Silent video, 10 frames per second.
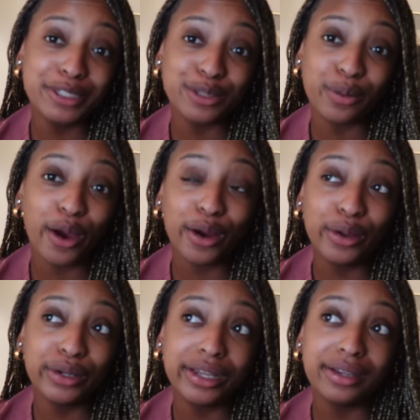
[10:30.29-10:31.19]

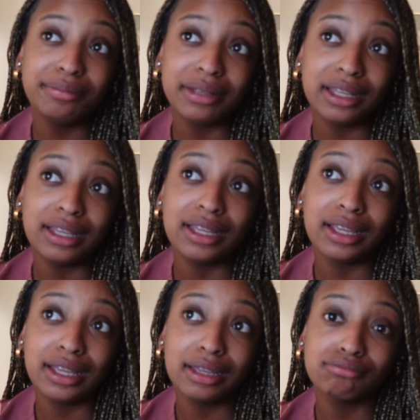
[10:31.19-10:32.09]
tomorrow could
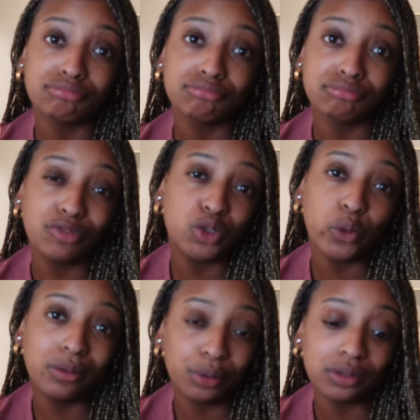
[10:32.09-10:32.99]
be
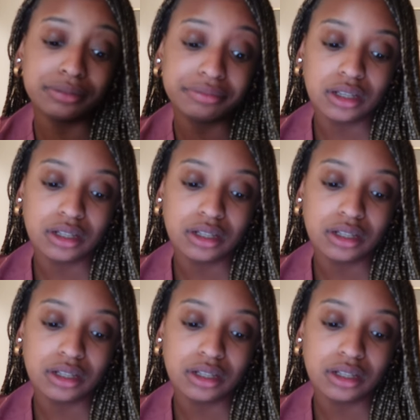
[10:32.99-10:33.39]
doable.